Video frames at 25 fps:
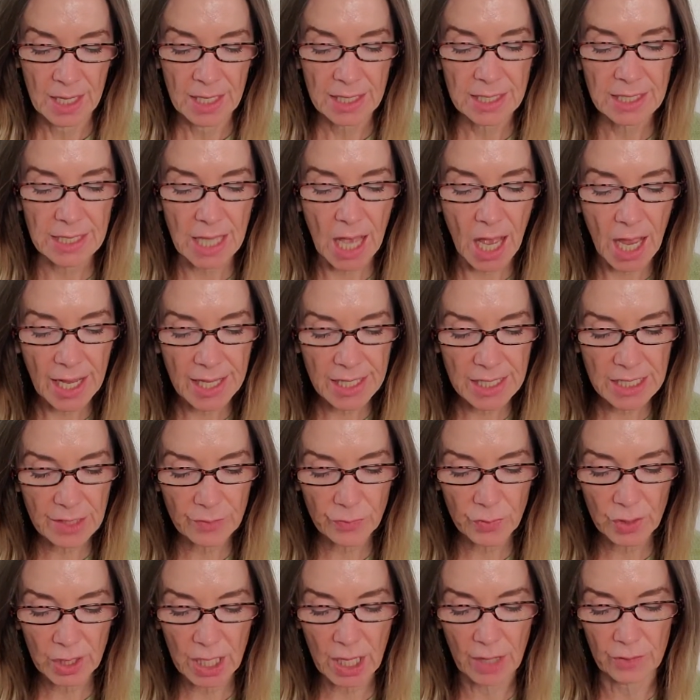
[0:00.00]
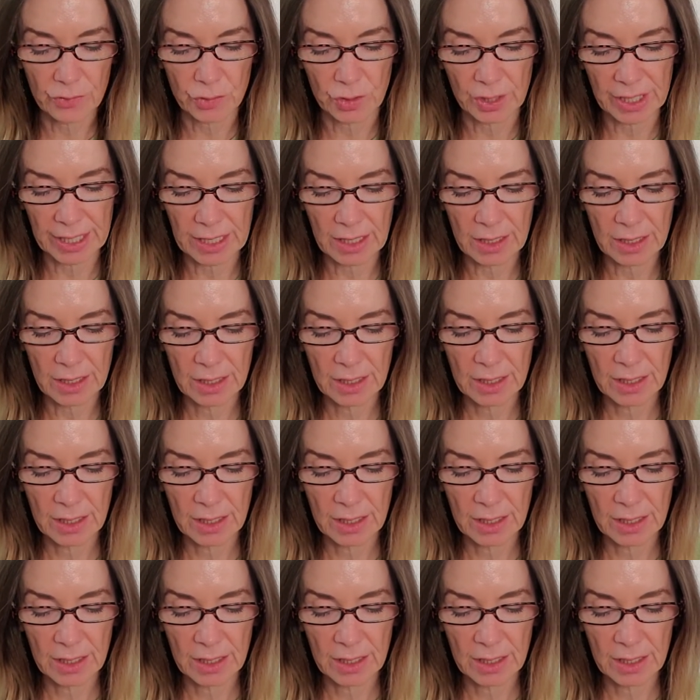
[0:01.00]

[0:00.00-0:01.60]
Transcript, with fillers: Signs of recovery.